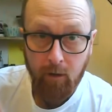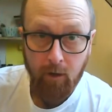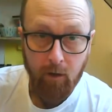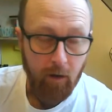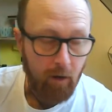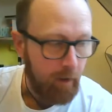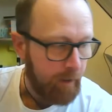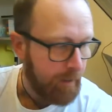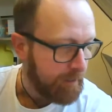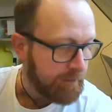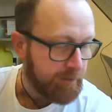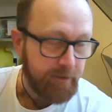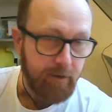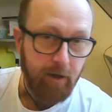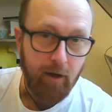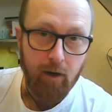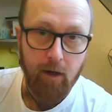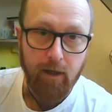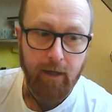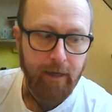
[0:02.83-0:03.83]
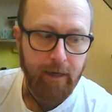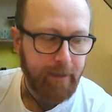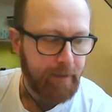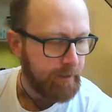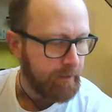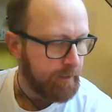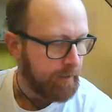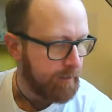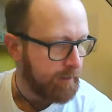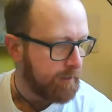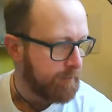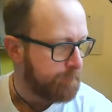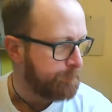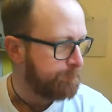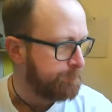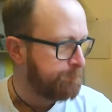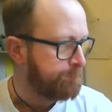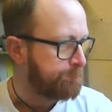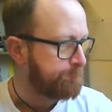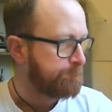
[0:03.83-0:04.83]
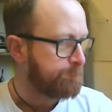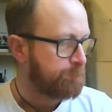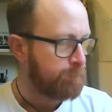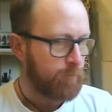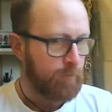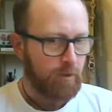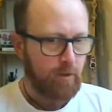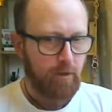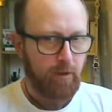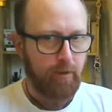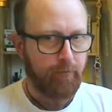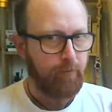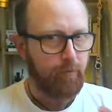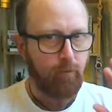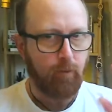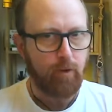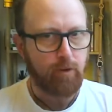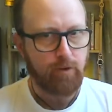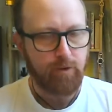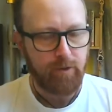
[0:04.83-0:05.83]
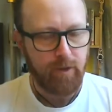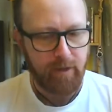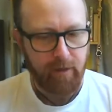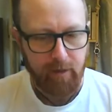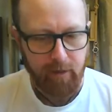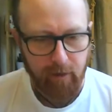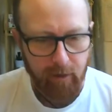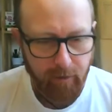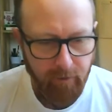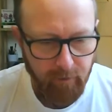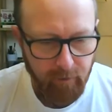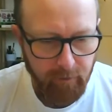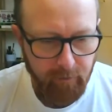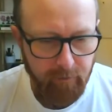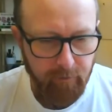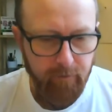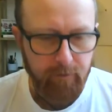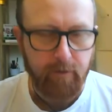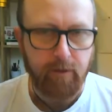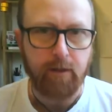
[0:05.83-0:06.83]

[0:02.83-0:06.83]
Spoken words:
hi, it's Carl again. If you watched any of the other